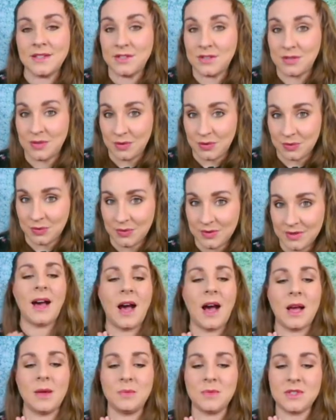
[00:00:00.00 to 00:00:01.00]

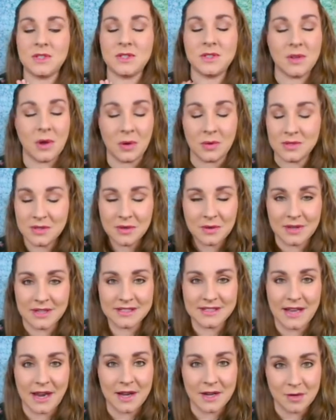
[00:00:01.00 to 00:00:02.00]
do. I'm so
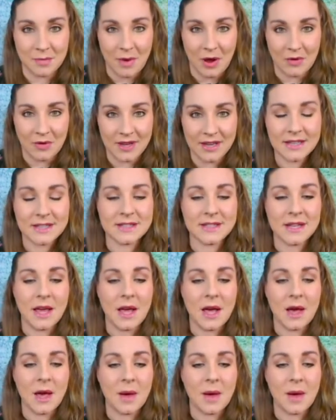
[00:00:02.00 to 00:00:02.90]
excited about it.